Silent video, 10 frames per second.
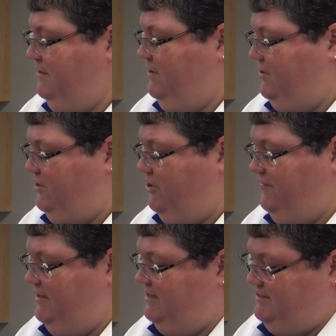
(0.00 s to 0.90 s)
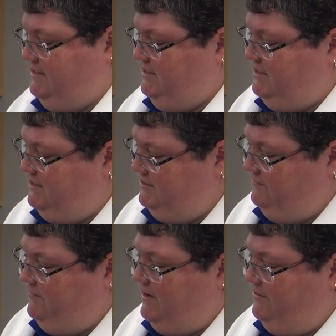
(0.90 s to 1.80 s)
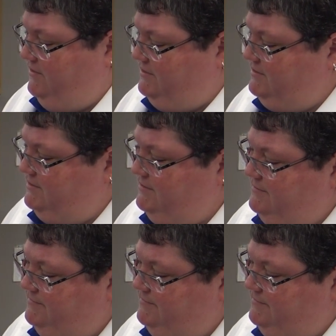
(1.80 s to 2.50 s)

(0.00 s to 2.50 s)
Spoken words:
our COVID-19 causing virus.